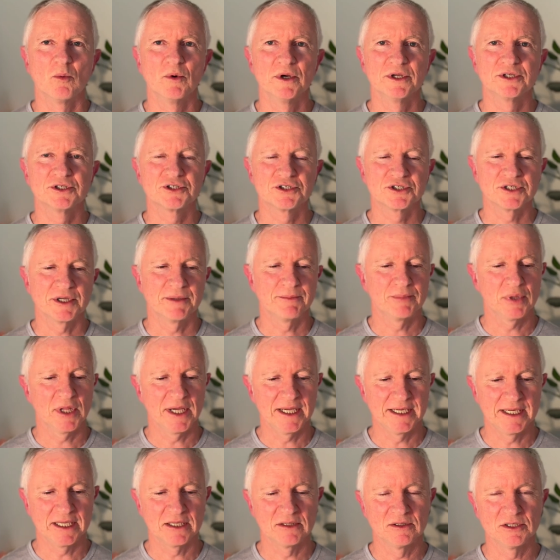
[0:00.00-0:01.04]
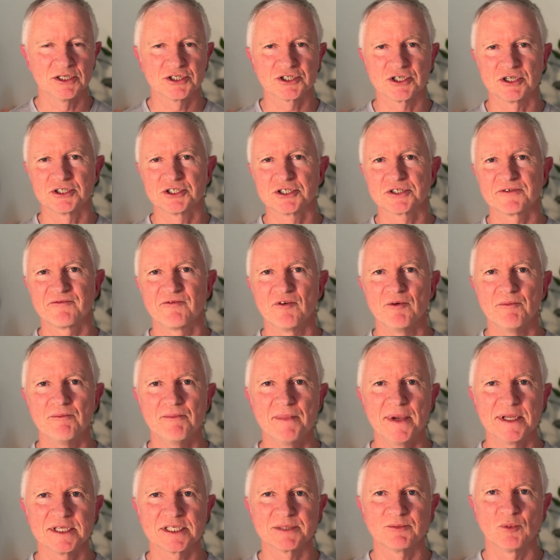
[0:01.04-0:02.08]
which in plain English are just
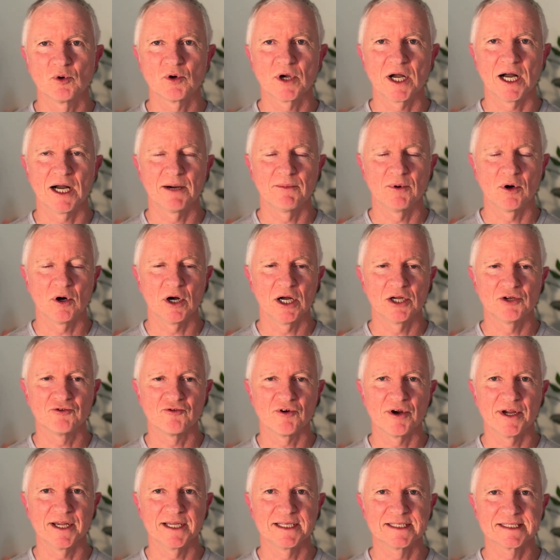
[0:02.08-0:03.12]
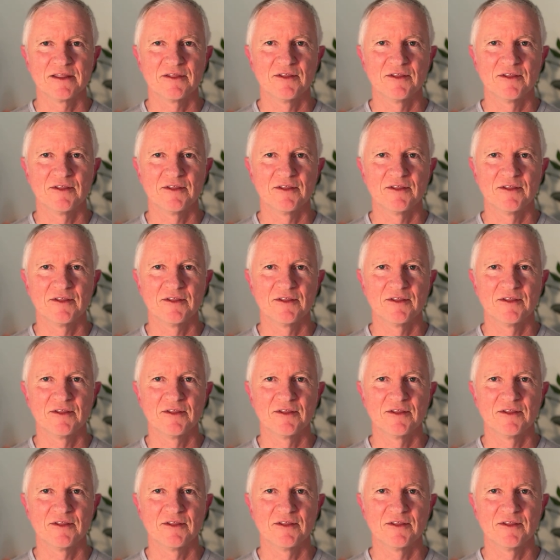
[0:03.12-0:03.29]
fermentable carbohydrates